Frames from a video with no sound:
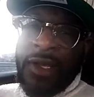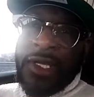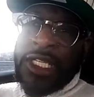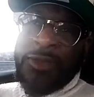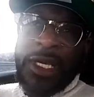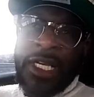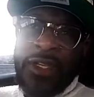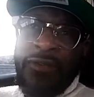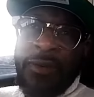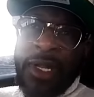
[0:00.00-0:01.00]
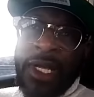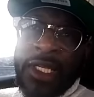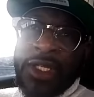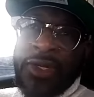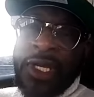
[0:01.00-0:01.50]
Just because you from another
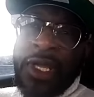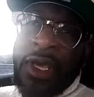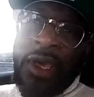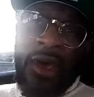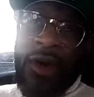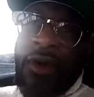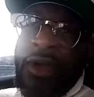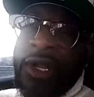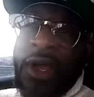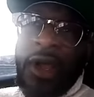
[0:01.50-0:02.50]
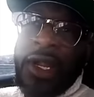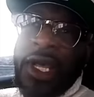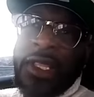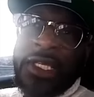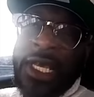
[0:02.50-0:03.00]
street or or
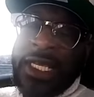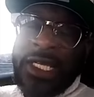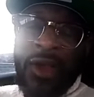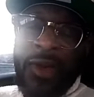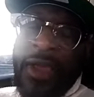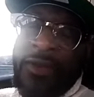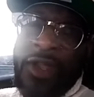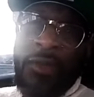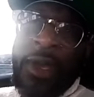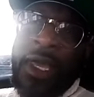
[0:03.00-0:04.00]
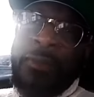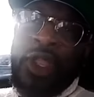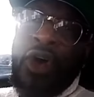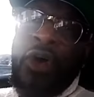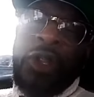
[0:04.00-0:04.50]
another section or whatever, don't mean
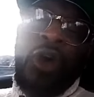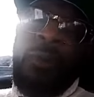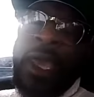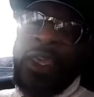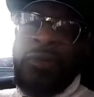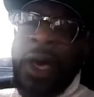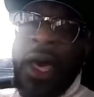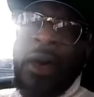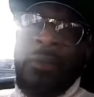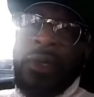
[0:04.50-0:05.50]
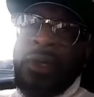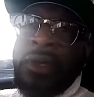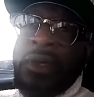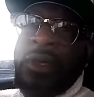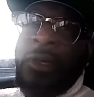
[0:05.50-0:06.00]
don't don't make you my.
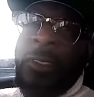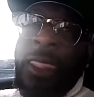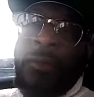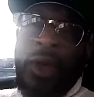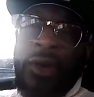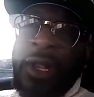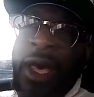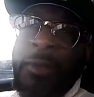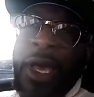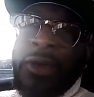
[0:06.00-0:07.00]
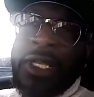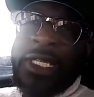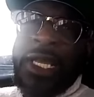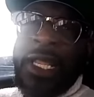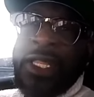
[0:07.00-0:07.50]
I'm not gonna lie. I'm not gonna
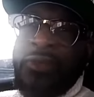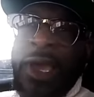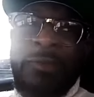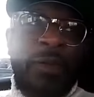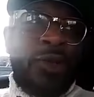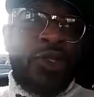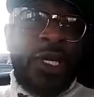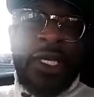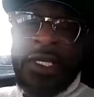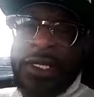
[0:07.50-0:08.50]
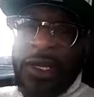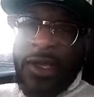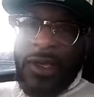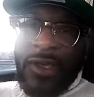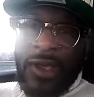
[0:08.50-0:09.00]
continue to let the white people trick us
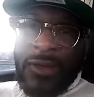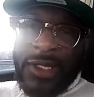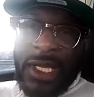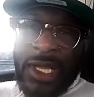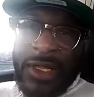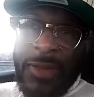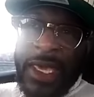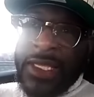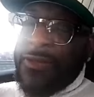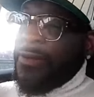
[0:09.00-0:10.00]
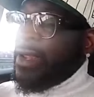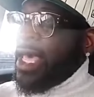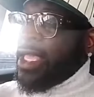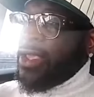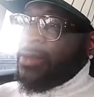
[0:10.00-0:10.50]
you know what I'm saying, to make us feel
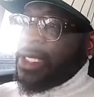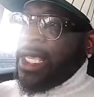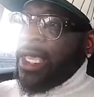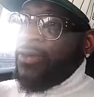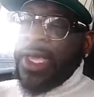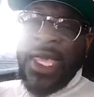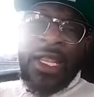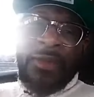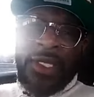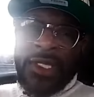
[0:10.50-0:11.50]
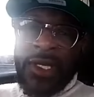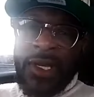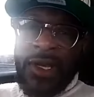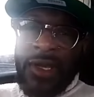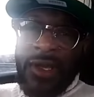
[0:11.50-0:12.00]
like, you know what I'm saying, we enemies.
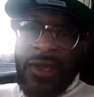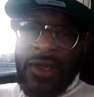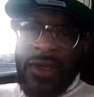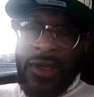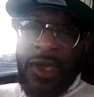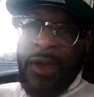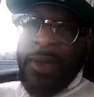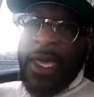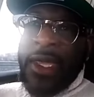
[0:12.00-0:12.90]
That's real. You know what I mean?